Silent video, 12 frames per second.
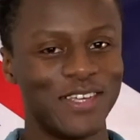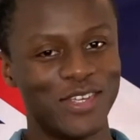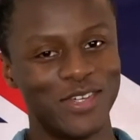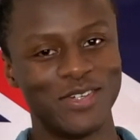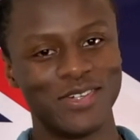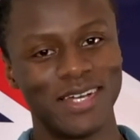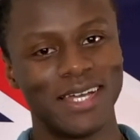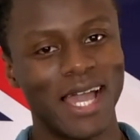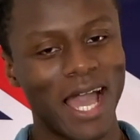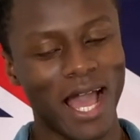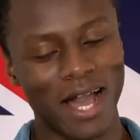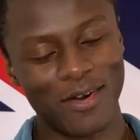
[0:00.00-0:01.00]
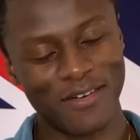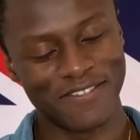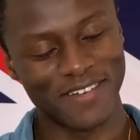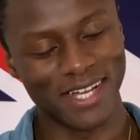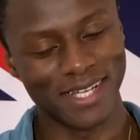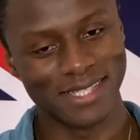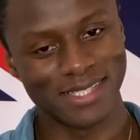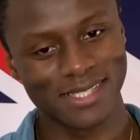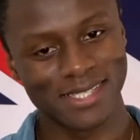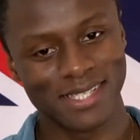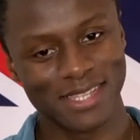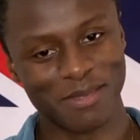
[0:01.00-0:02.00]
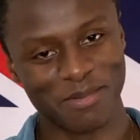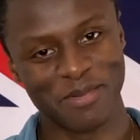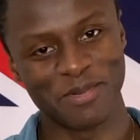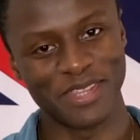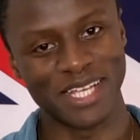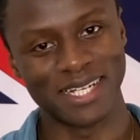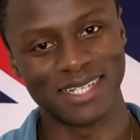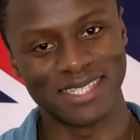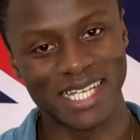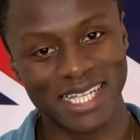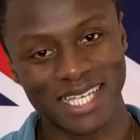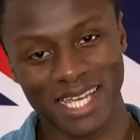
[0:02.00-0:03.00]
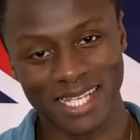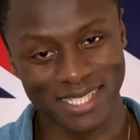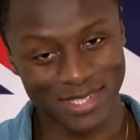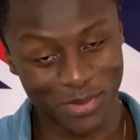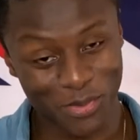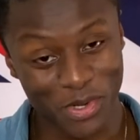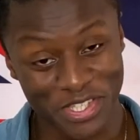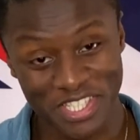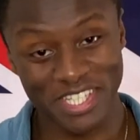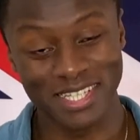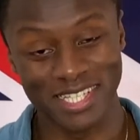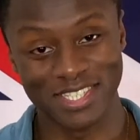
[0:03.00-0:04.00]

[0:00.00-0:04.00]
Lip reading: you, our fans, the people that are dedicated to watching this